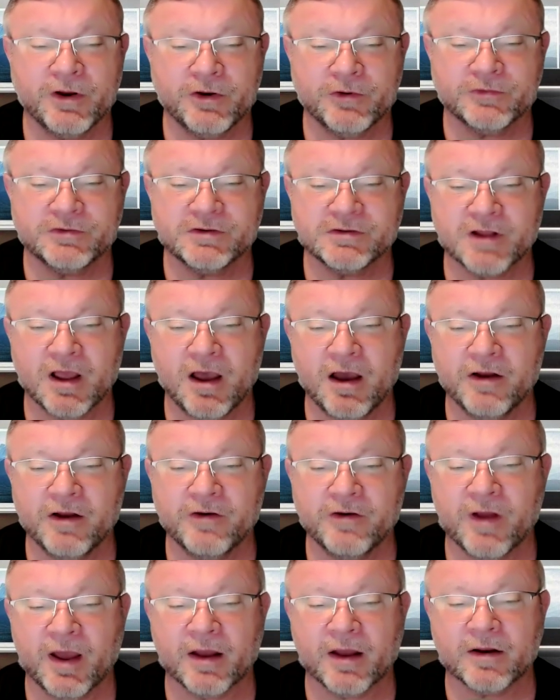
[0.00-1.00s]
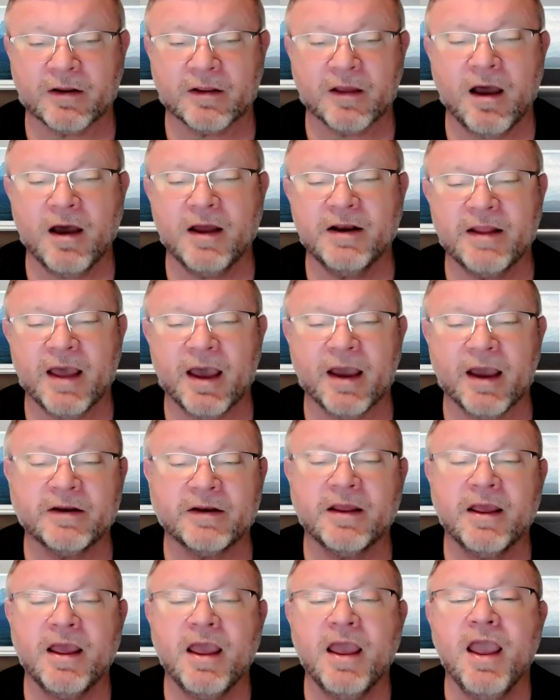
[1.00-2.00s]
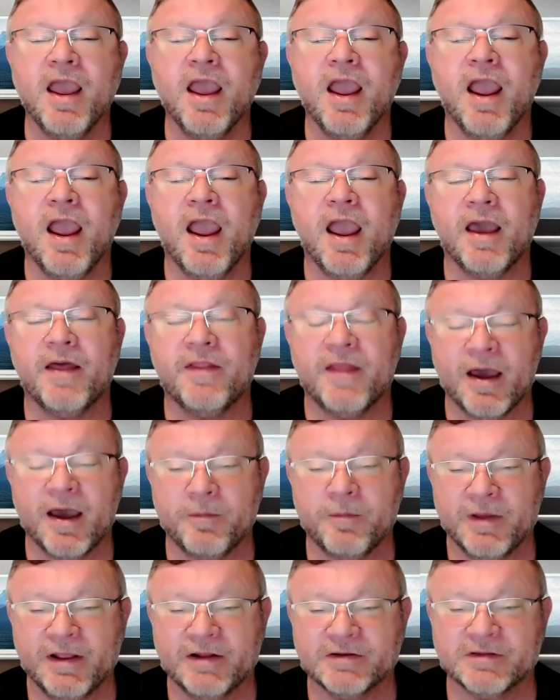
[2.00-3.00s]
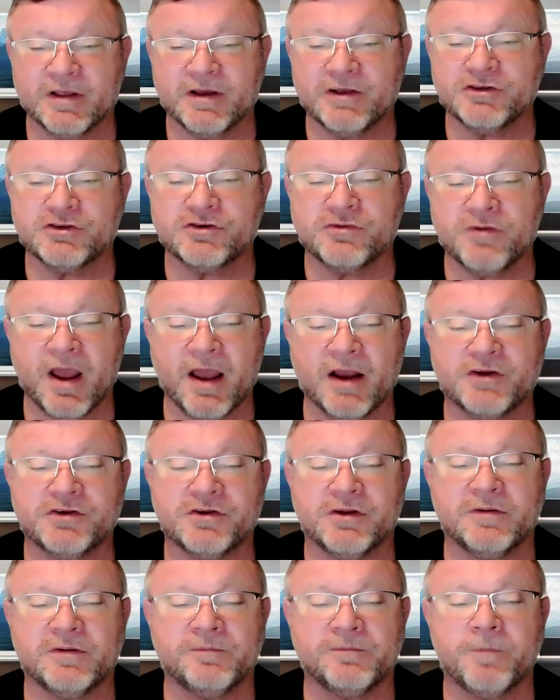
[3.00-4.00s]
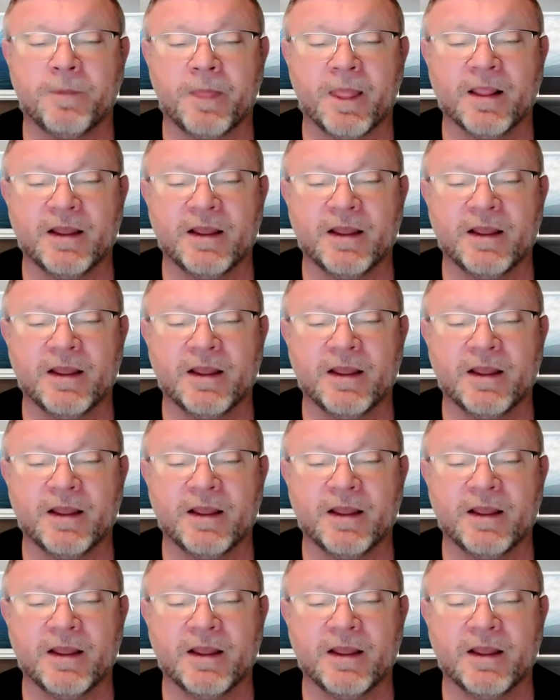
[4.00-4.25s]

reduces contact, and that means less traction.